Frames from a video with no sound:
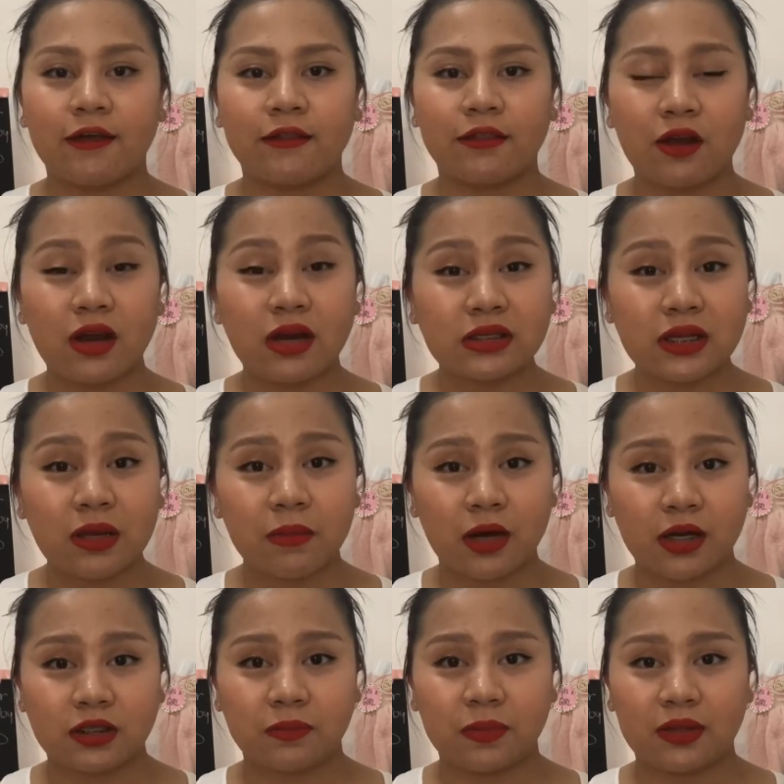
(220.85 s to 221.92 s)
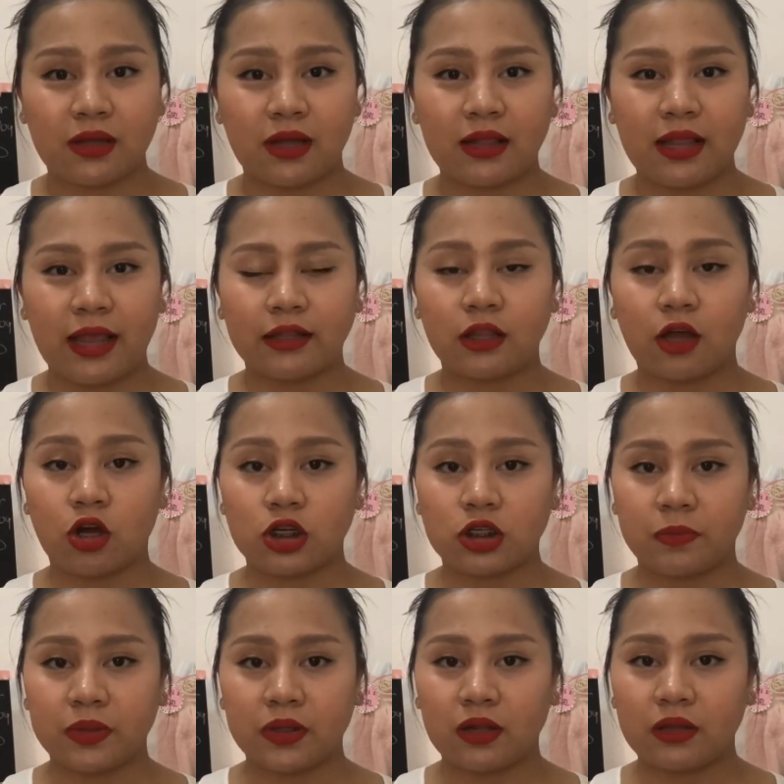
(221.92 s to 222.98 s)
There are some hospital, like the
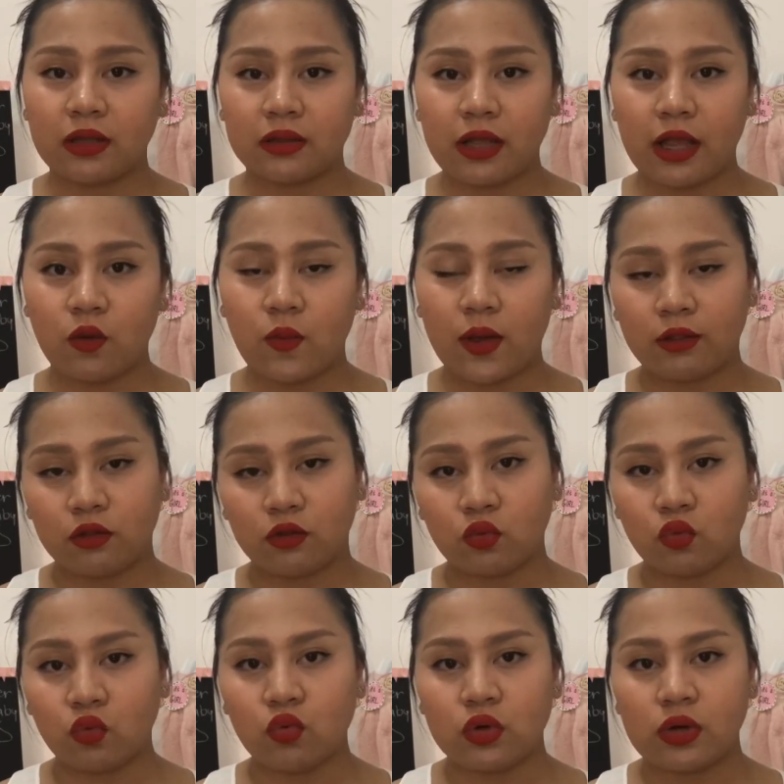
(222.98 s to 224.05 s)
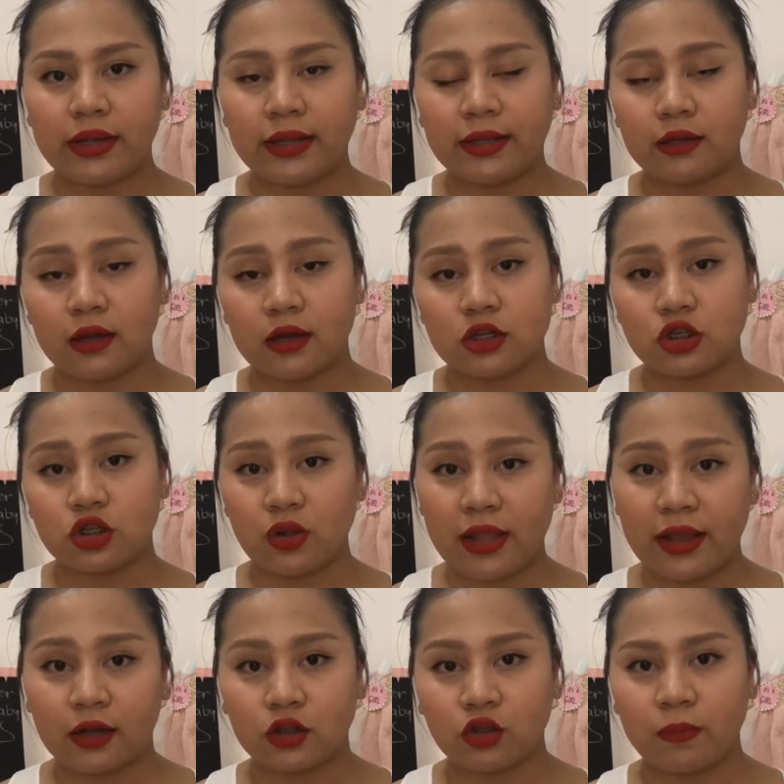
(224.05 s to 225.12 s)
hospital that I went to in
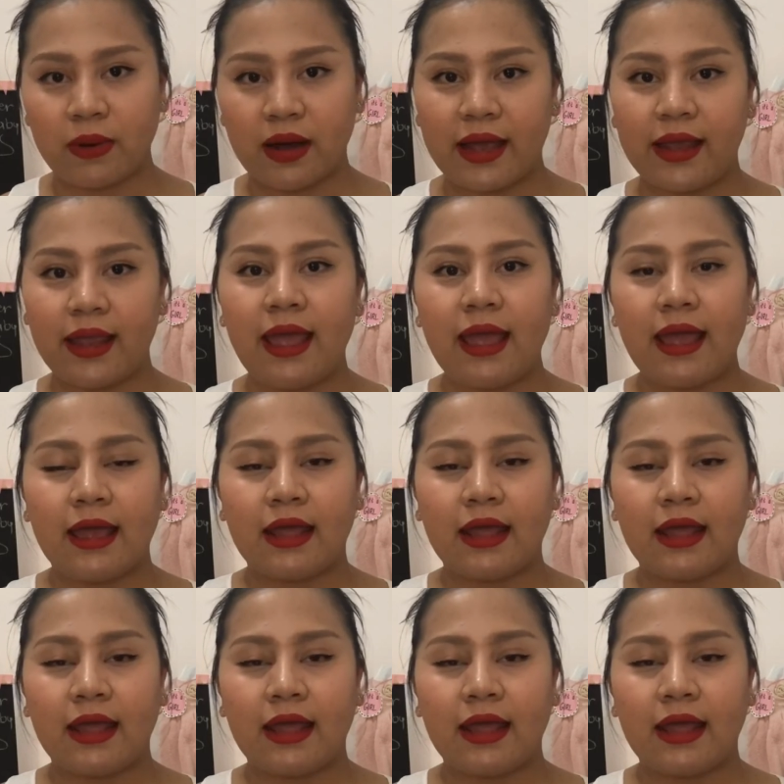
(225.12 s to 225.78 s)
Zoleka, Dubai.